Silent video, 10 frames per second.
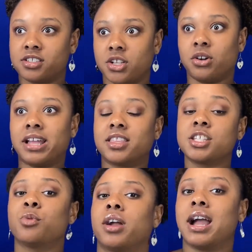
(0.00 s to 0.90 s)
So at this
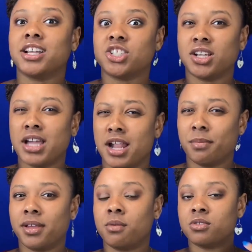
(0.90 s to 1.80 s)
point, I should kind of
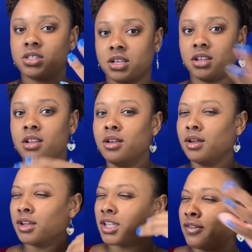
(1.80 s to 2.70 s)
be able to
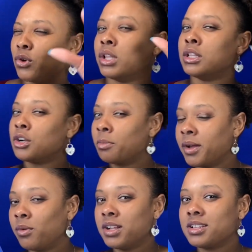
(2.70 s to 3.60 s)
give you a little
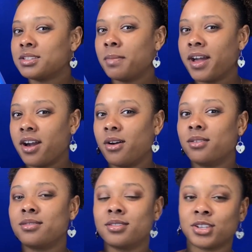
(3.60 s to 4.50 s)
bit what it's about.
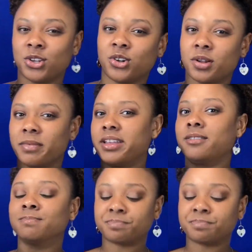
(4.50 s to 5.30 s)
You know what I mean?